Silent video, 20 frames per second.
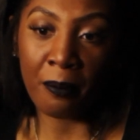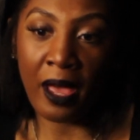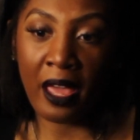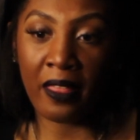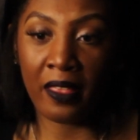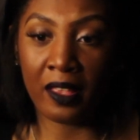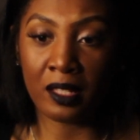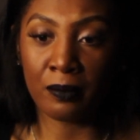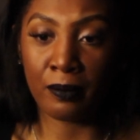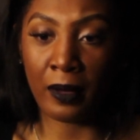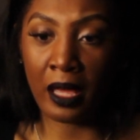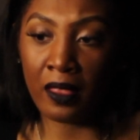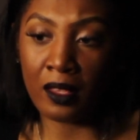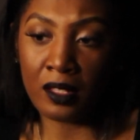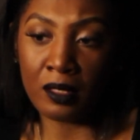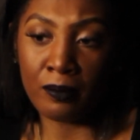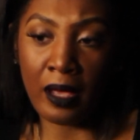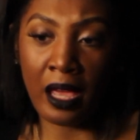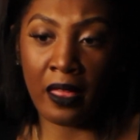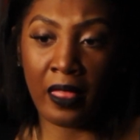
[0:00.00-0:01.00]
and buy this and buy
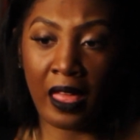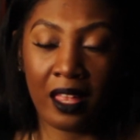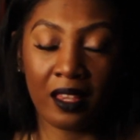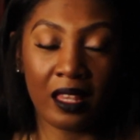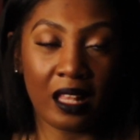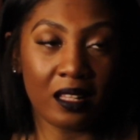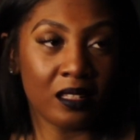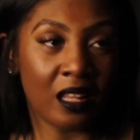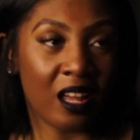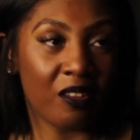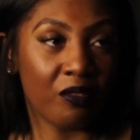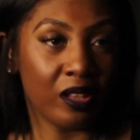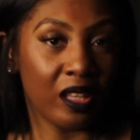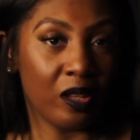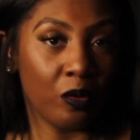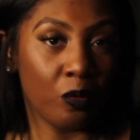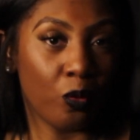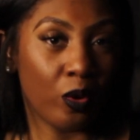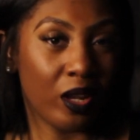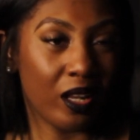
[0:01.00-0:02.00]
this and buy that. That's not
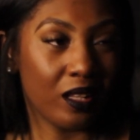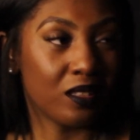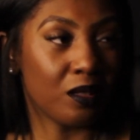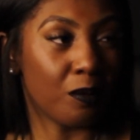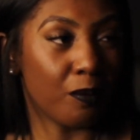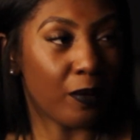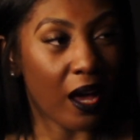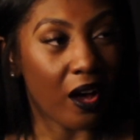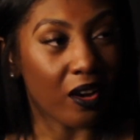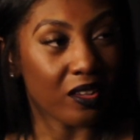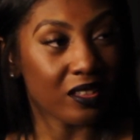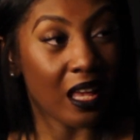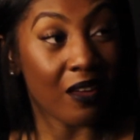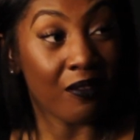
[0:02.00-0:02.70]
really what it's about. It's